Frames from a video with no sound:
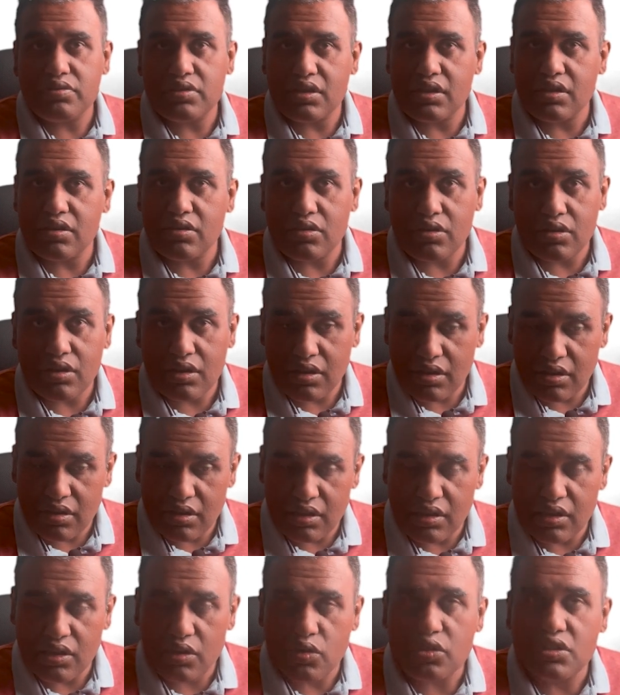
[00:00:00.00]
seen
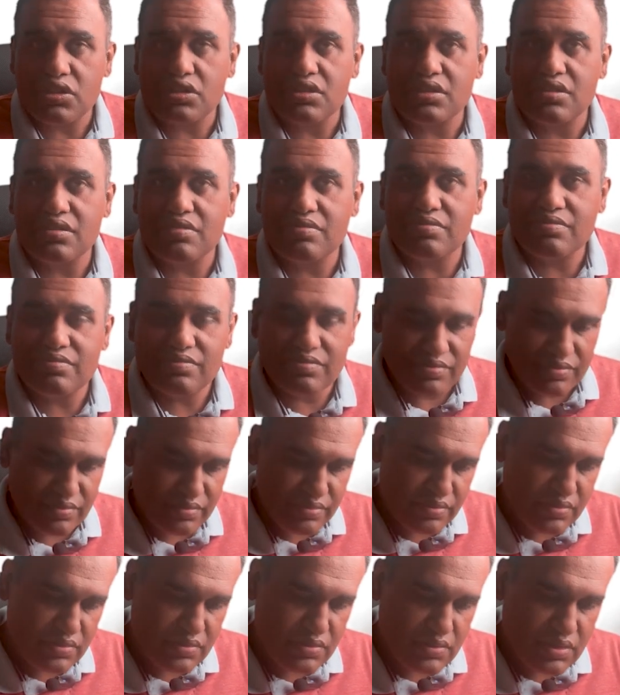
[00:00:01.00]
in the question,
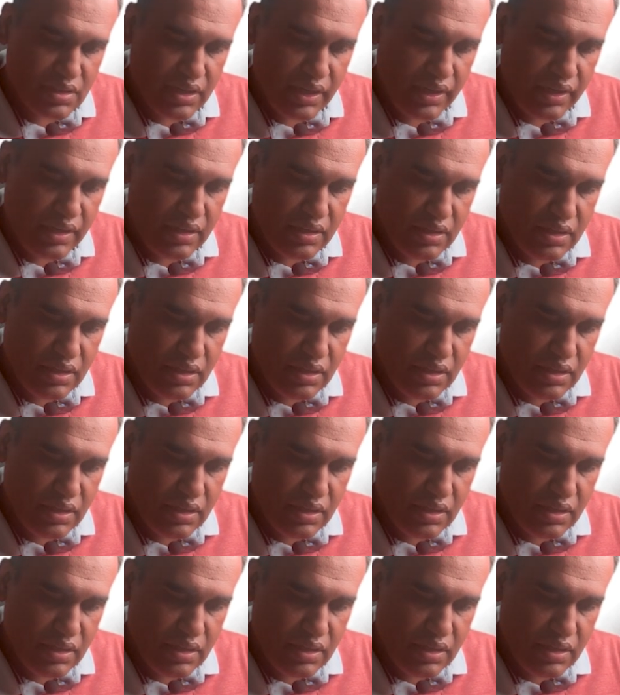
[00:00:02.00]
right?